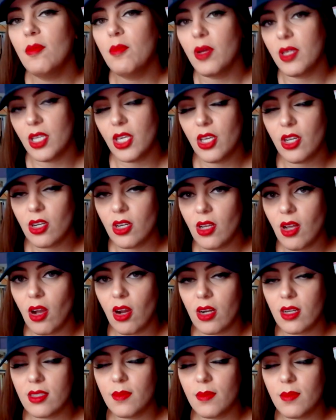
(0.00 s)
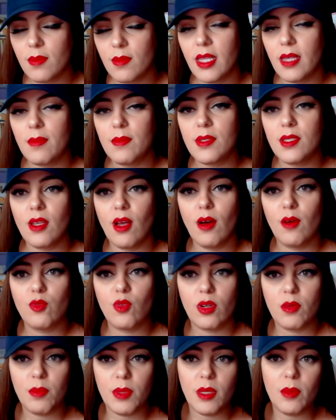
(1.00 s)
But here are some clips of
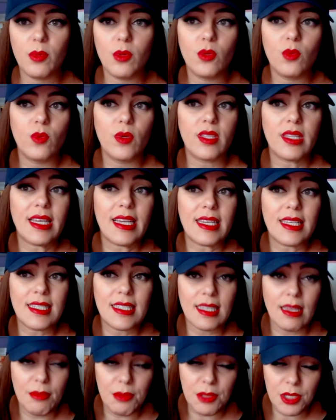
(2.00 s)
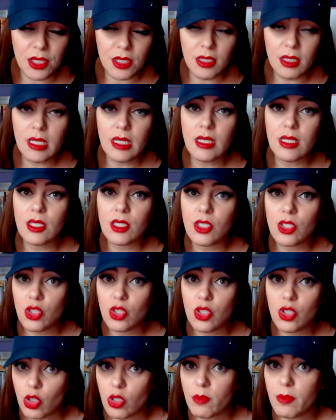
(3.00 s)
what people with exceptionally
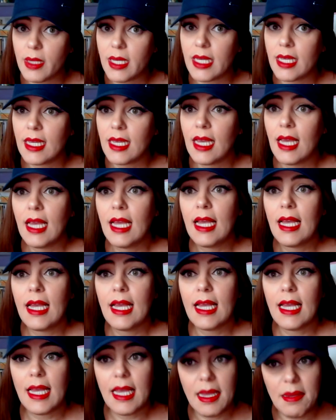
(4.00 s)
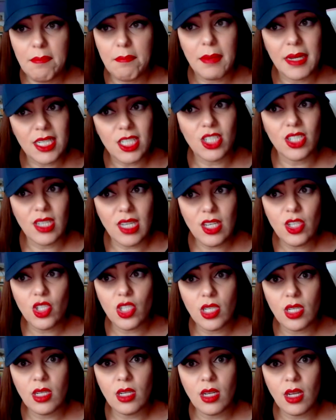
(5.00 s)
disturbing
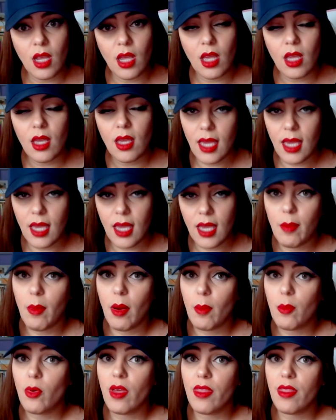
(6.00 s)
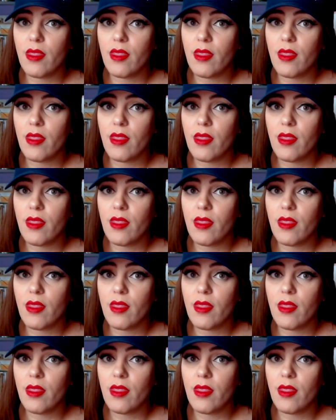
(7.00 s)
imagination came up with.